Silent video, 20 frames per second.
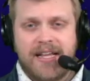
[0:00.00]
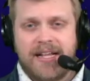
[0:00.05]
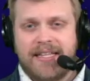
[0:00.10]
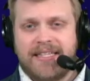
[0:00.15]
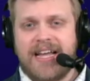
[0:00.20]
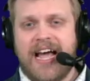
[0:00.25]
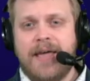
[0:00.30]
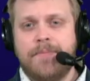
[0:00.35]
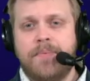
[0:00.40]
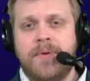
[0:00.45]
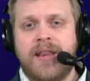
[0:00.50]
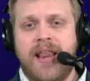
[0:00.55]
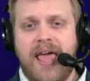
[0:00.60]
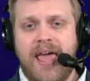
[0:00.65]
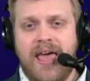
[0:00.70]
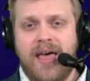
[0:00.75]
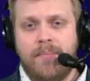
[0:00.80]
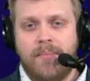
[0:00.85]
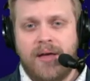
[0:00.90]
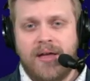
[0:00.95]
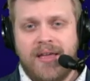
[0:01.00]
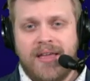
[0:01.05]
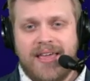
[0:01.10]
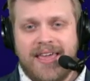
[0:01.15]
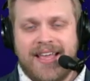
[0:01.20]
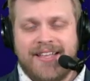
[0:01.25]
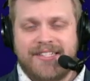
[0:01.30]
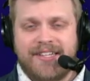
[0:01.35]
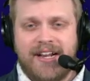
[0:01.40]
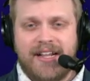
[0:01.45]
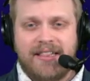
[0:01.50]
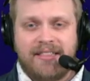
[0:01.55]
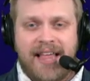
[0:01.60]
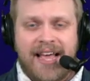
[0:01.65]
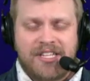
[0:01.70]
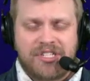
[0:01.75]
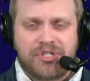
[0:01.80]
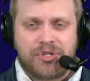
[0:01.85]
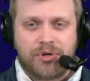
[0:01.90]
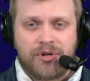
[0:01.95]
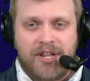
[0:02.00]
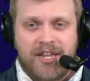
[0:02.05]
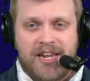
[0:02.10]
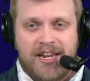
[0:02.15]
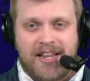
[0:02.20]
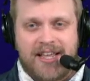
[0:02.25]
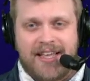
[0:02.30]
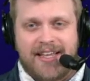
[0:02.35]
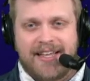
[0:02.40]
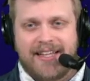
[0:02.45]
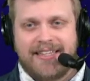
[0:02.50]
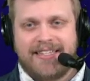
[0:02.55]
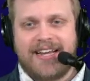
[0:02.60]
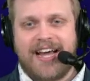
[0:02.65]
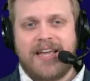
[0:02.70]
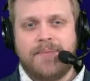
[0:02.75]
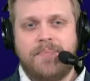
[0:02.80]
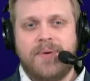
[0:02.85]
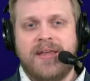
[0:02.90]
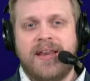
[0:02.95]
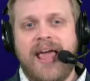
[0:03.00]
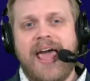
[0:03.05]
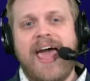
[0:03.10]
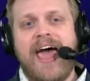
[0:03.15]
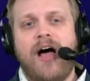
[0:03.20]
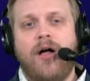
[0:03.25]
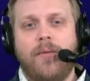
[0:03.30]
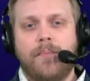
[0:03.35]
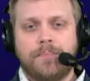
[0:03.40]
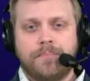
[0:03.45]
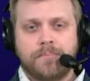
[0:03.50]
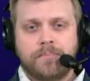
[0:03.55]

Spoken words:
Type in M. Is it a lesser need? Type in L.